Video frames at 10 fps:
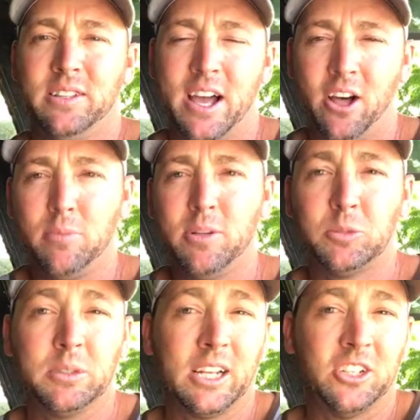in the elements,
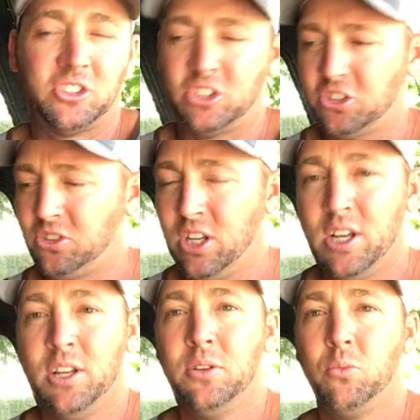because just,
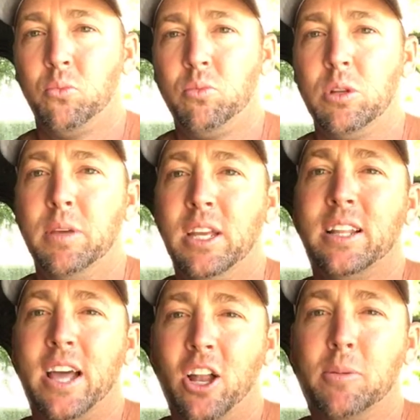you know, being in
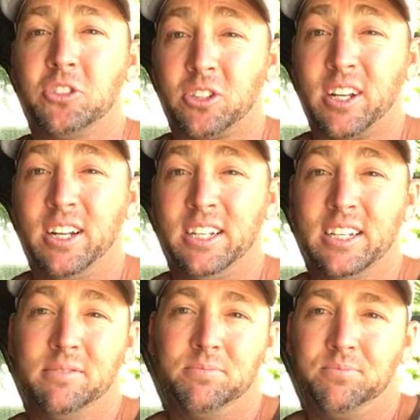the elements are going to
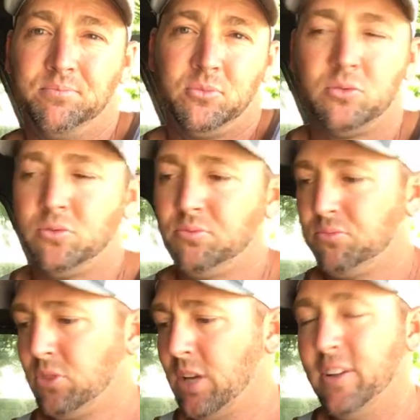get,
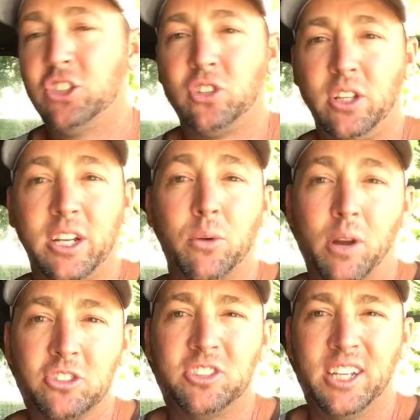eventually they'll get
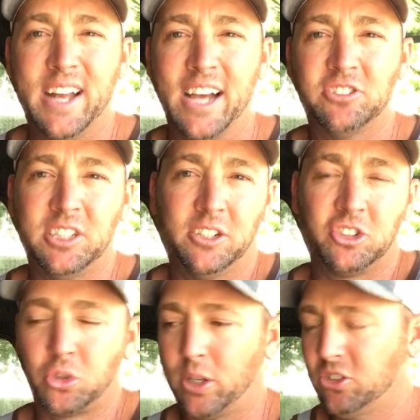rusty and nasty and
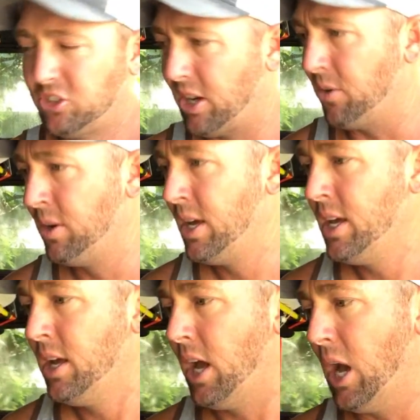destroyed. So
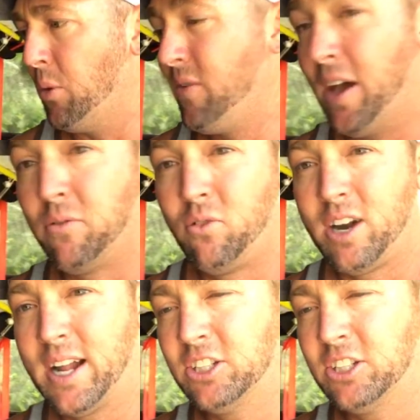we have